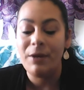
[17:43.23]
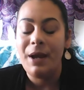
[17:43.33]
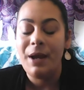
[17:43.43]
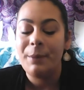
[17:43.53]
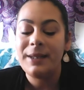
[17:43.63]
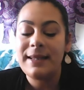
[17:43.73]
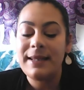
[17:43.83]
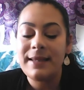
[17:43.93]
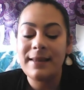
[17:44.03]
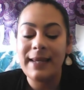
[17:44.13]
but this
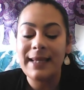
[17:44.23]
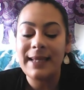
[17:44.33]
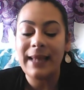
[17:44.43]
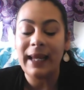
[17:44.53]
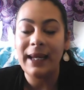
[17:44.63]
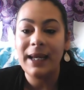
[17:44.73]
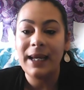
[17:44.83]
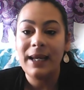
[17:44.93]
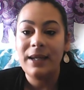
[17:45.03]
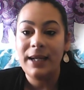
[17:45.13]
is like saying,
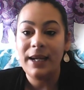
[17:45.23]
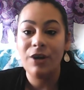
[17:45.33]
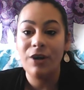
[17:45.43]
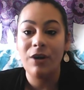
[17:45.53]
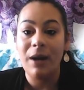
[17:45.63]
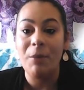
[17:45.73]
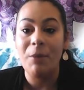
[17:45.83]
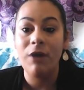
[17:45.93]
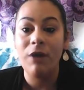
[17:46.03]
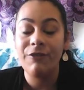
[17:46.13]
here, I'm
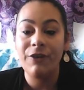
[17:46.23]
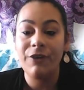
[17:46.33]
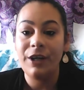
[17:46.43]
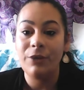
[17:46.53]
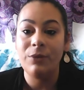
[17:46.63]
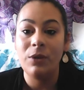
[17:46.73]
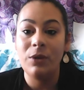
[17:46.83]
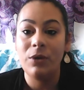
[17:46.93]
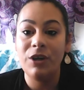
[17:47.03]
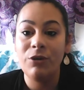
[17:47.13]
offering you.
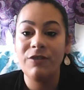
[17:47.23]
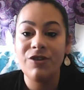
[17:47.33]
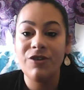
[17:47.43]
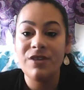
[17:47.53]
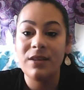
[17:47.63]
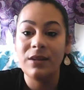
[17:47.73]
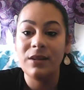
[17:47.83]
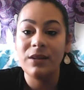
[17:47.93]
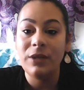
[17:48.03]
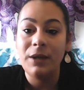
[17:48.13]
The universe is
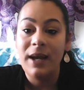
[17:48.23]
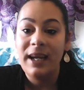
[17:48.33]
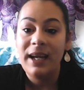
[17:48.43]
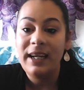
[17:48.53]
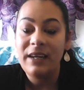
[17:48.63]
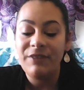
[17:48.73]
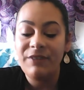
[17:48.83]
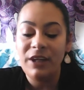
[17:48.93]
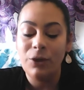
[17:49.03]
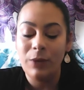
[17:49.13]
literally
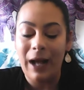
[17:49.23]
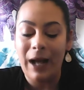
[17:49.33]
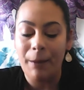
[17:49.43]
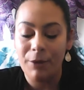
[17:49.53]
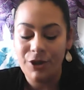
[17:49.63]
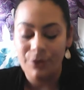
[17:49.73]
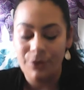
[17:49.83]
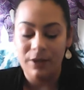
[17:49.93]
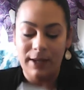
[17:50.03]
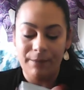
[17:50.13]
giving you an
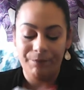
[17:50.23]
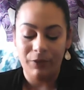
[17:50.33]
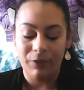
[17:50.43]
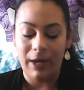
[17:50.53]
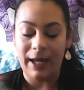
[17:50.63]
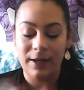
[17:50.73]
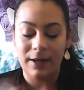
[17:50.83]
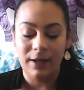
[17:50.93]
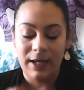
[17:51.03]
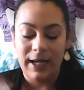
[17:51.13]
opportunity. Okay.
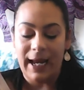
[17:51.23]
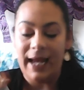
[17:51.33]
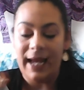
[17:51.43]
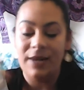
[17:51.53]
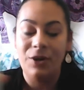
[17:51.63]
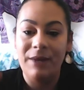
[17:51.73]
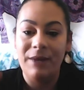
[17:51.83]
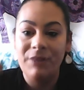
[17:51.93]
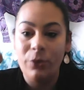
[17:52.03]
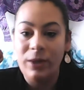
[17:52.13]
And you have the
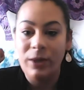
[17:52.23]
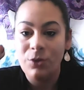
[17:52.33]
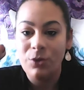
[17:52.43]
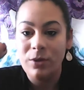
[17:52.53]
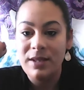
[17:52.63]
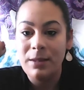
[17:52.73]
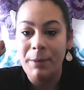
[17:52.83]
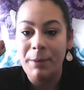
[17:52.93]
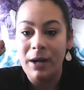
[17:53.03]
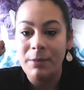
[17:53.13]
Queen of Swords at the
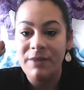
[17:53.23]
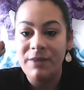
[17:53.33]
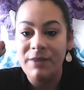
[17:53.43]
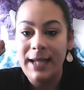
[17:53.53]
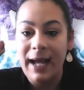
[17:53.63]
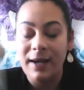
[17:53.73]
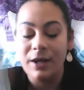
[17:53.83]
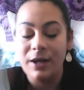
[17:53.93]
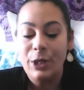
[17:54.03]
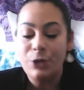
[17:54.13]
bottom of the deck.
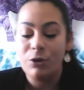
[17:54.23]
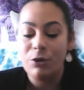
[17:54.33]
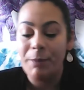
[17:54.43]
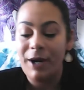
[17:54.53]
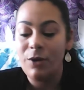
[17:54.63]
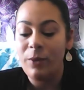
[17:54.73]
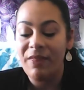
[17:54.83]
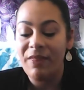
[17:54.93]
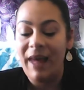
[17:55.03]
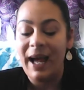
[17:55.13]
So paired with
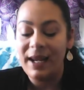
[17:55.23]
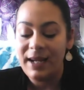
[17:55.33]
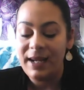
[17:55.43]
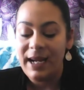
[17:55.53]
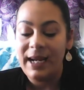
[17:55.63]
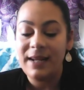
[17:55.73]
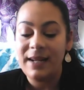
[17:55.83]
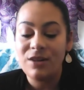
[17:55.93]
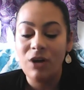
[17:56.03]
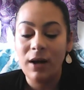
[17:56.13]
that, it is
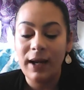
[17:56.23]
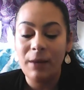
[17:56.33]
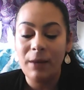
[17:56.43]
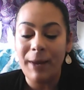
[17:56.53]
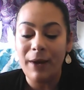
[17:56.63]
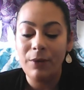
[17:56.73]
talking about